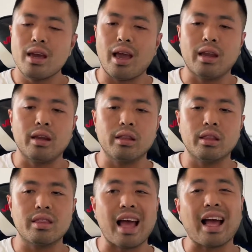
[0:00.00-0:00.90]
and
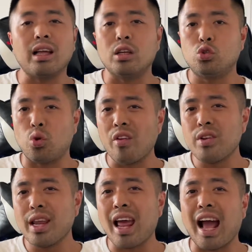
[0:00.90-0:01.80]
that
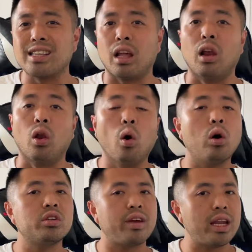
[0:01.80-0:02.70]
Trevenant has a
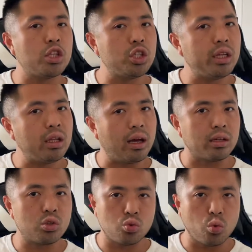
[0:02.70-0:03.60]
lot of energy
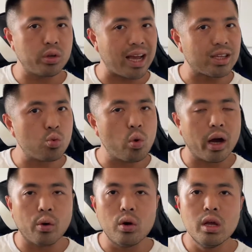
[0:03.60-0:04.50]
stored as
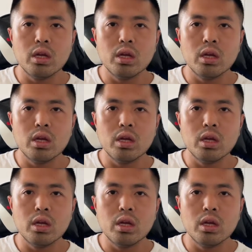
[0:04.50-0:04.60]
well.